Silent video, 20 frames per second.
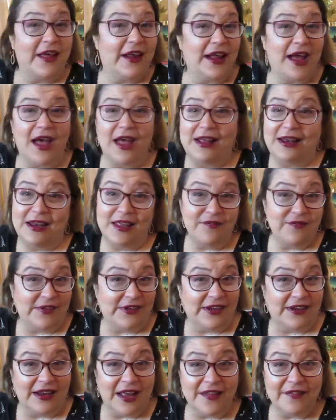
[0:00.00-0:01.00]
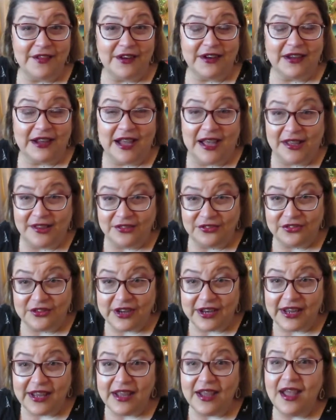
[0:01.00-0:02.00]
I live in another
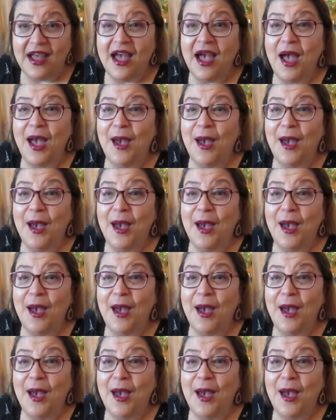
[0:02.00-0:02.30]
country,